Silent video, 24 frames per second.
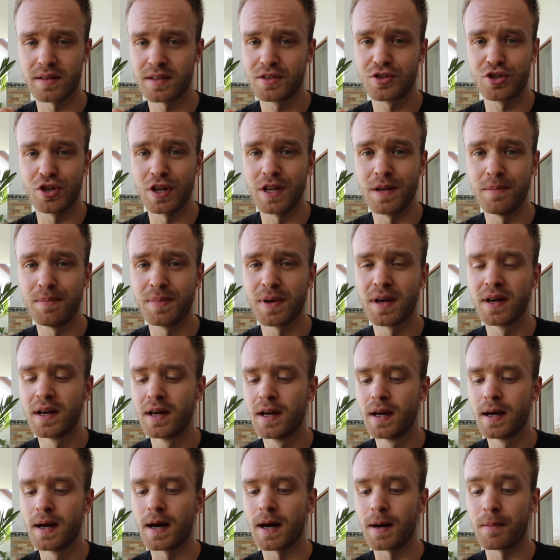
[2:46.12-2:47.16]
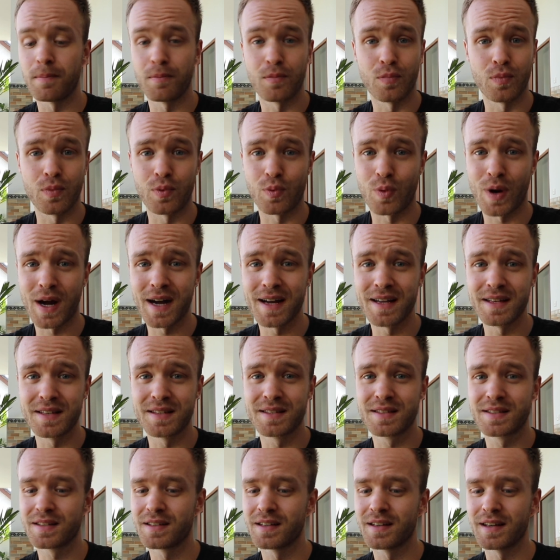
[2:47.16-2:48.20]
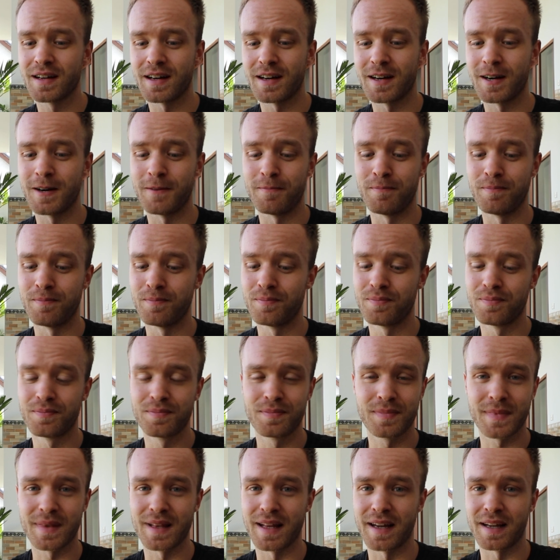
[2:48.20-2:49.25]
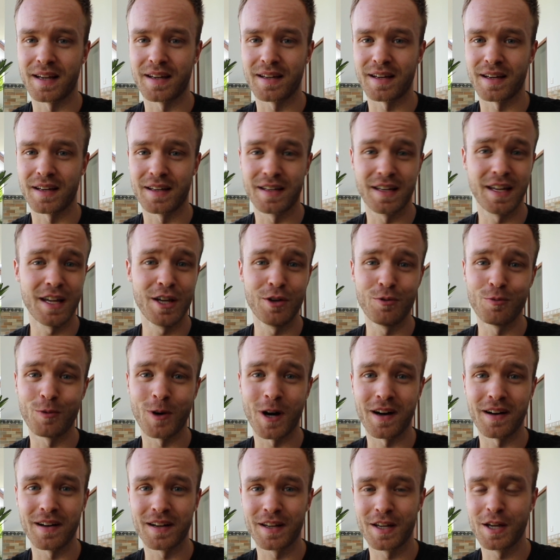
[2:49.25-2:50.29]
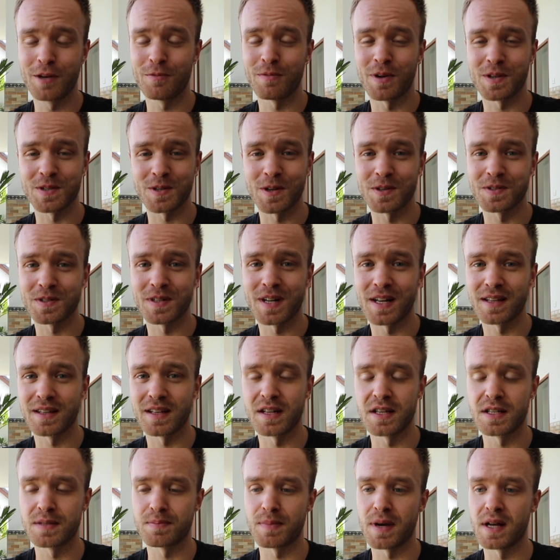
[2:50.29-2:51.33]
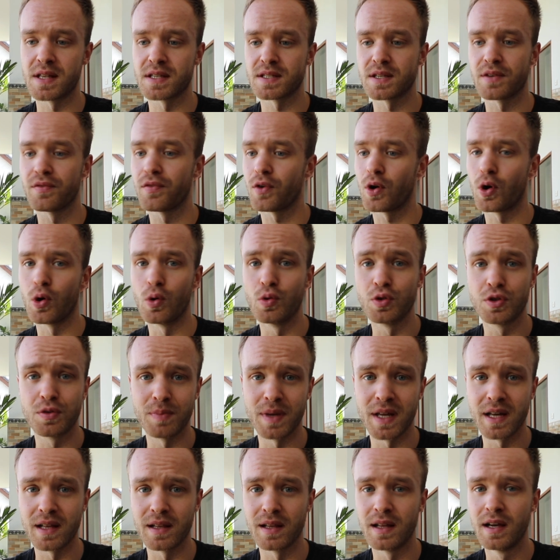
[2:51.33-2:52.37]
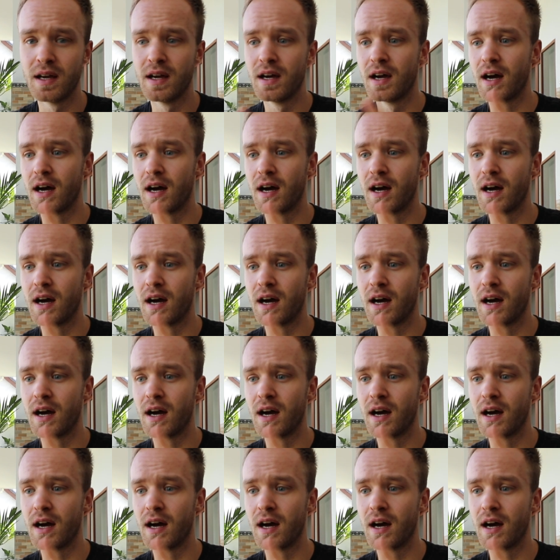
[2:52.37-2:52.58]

cheap. Rice, like quinoa. Quinoa is also not that expensive. Oatmeal.